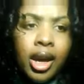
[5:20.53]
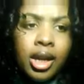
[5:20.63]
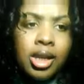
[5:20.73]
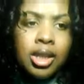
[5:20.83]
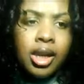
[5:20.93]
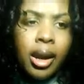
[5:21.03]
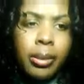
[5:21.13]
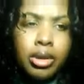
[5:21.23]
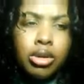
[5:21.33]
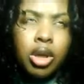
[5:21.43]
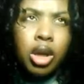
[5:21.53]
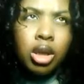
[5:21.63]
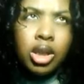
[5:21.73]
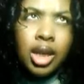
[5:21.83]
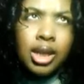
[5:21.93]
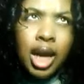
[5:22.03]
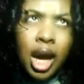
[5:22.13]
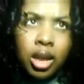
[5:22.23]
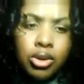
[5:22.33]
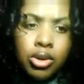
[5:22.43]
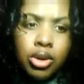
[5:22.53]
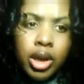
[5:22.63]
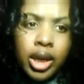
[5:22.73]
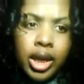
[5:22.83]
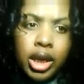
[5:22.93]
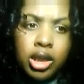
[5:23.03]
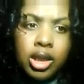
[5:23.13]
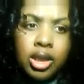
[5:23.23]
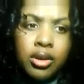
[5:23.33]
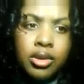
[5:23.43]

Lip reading: I understand that, but you could go to the dollar store and get yourself